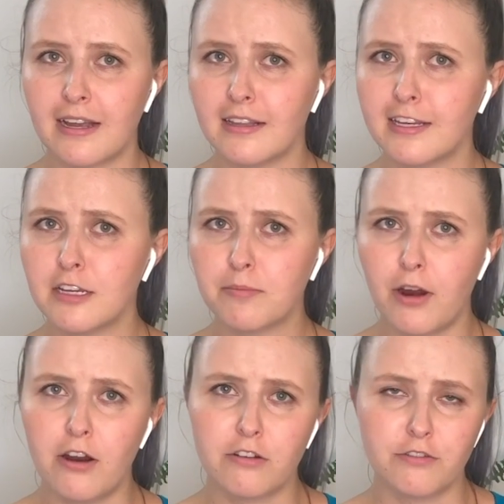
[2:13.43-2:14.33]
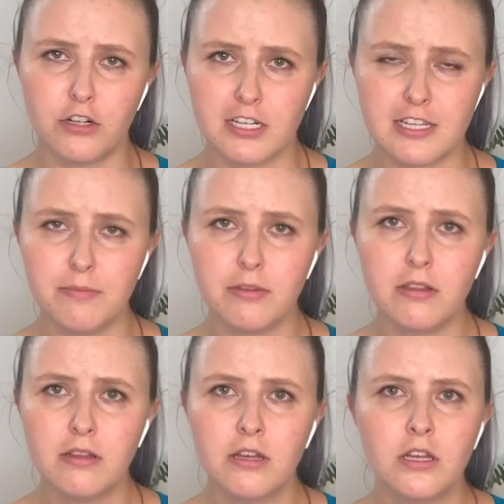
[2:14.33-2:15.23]
a cleaning product, for
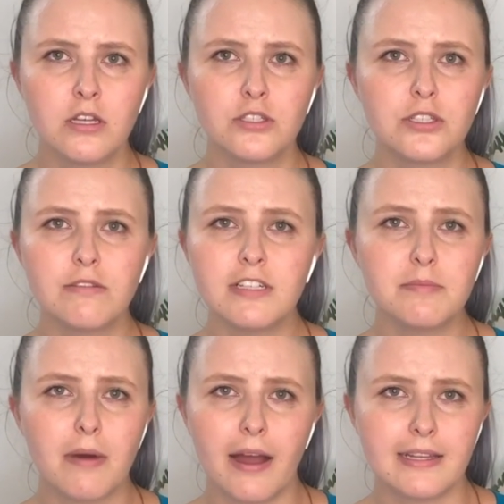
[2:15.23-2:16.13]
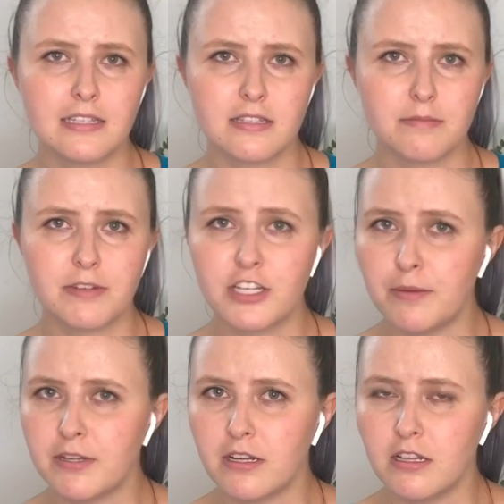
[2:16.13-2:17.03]
example, you won't buy these
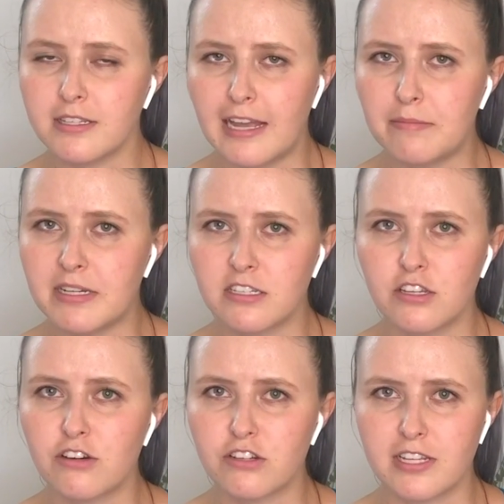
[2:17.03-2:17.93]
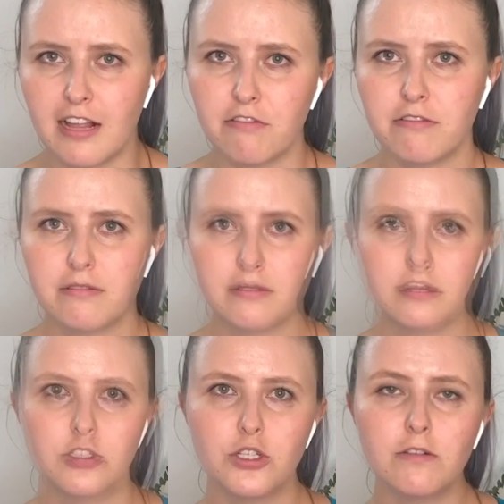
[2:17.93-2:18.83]
chemicals and mix it yourself.
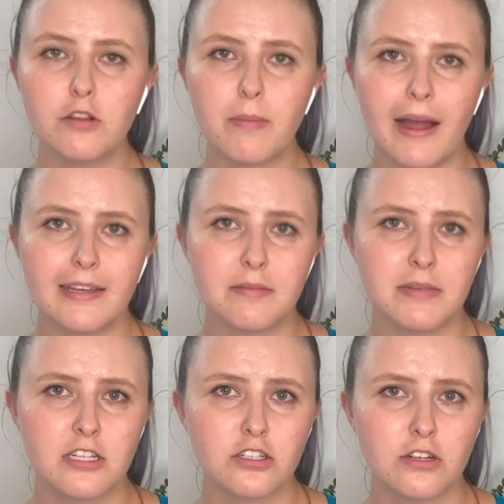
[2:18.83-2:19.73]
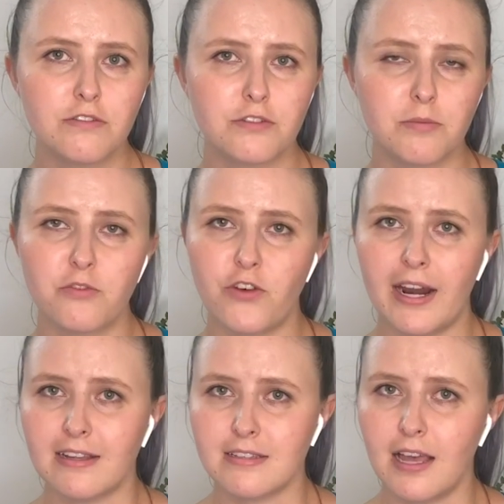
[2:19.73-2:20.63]
You will buy the mixture from
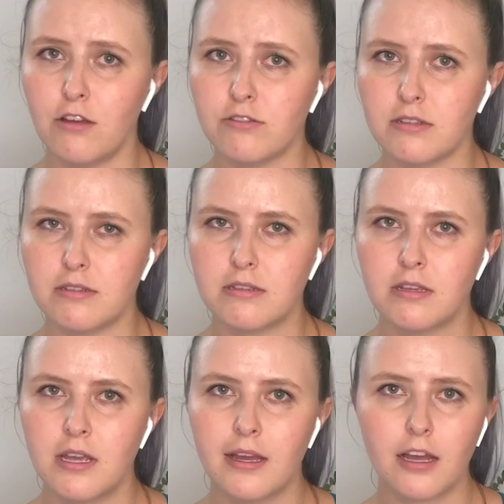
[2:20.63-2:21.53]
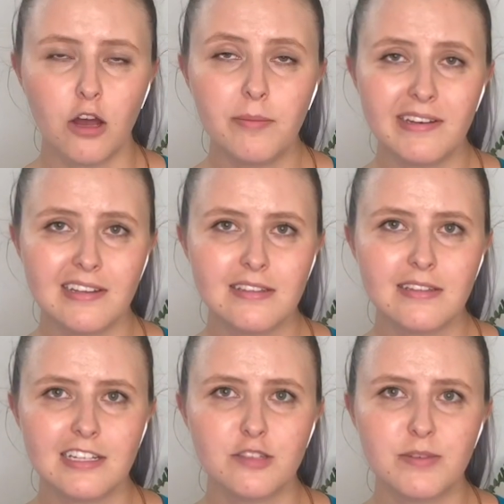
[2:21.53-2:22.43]
fragrance houses, companies
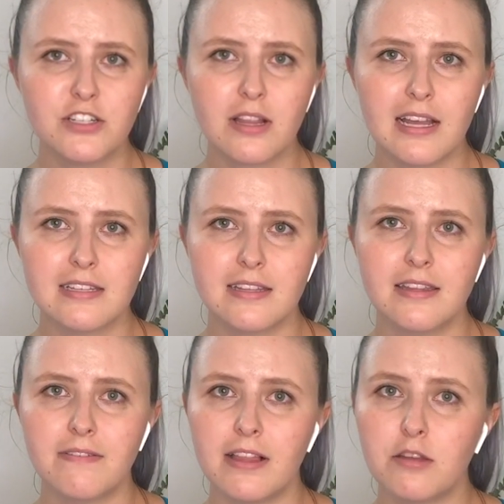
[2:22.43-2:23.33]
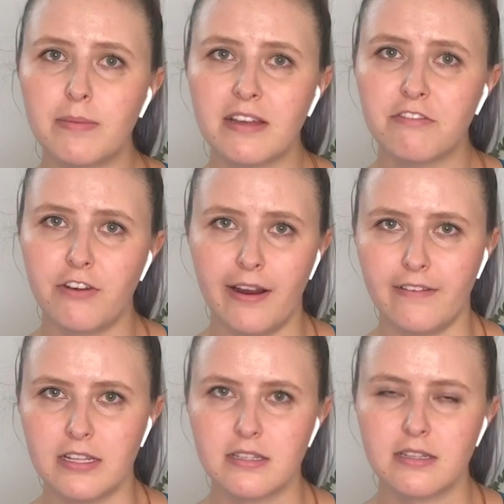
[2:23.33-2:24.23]
that specialize in developing
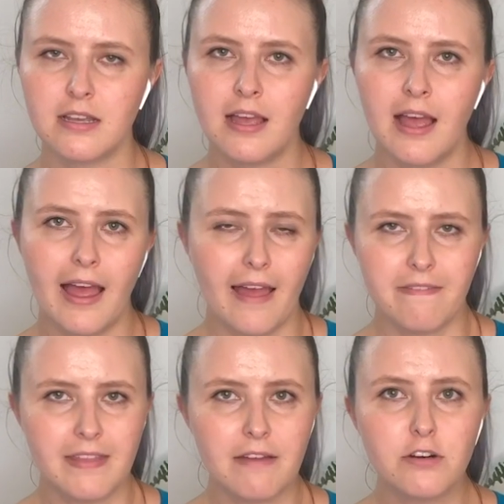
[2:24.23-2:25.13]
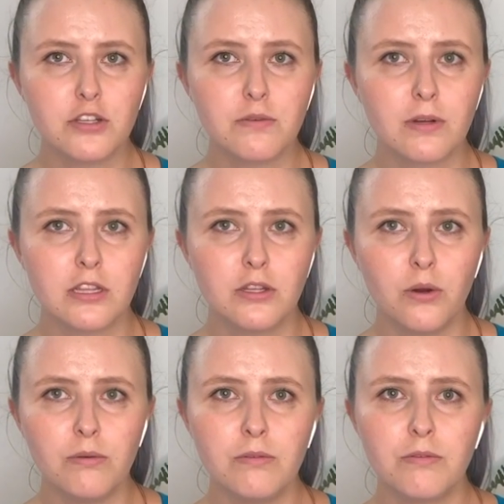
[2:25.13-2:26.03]
fragrance, and never you will
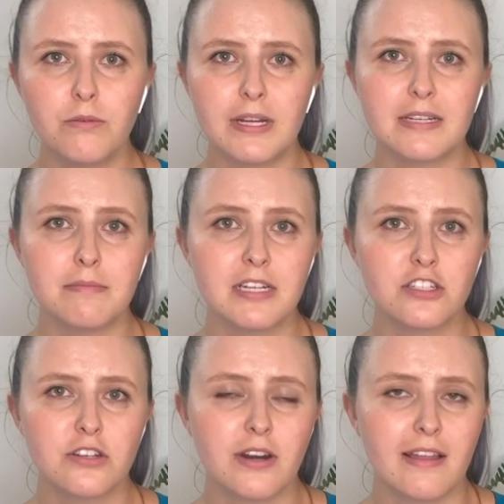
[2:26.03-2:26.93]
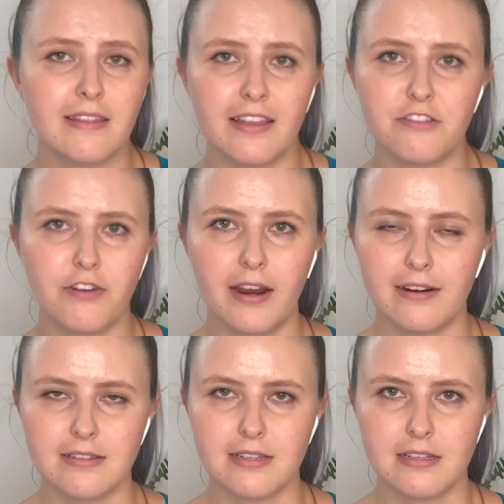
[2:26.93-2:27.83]
know what the mixture in that
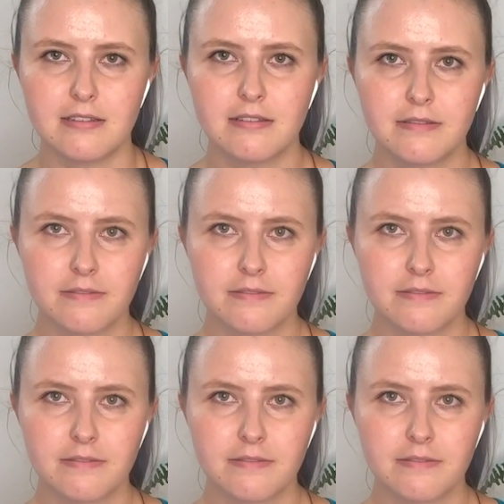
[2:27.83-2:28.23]
fragrance is.